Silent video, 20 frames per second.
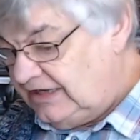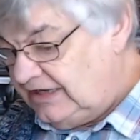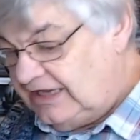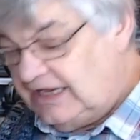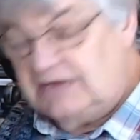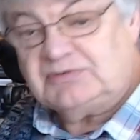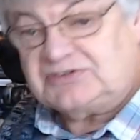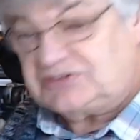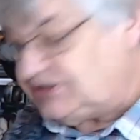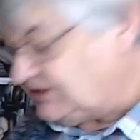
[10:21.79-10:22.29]

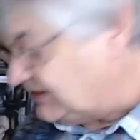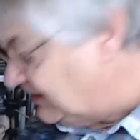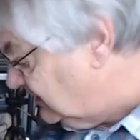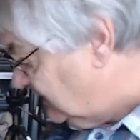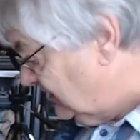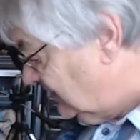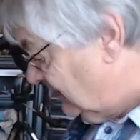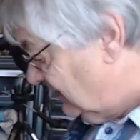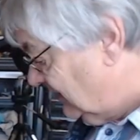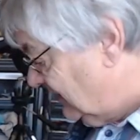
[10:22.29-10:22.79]
He was
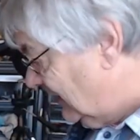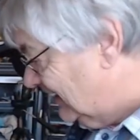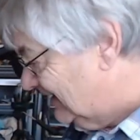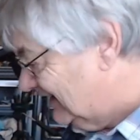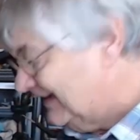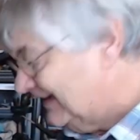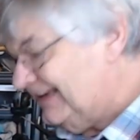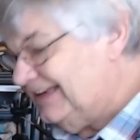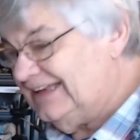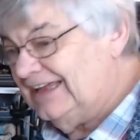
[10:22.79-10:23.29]
sitting at,
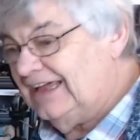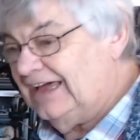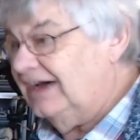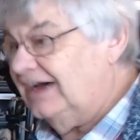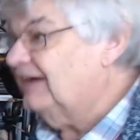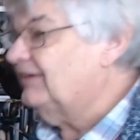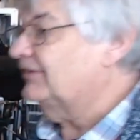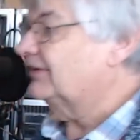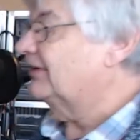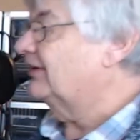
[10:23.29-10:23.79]

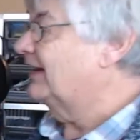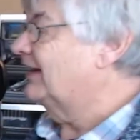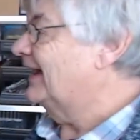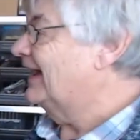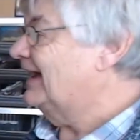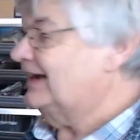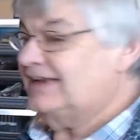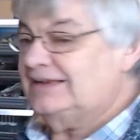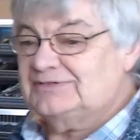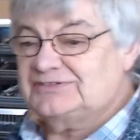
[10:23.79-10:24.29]
I haven't got a hand,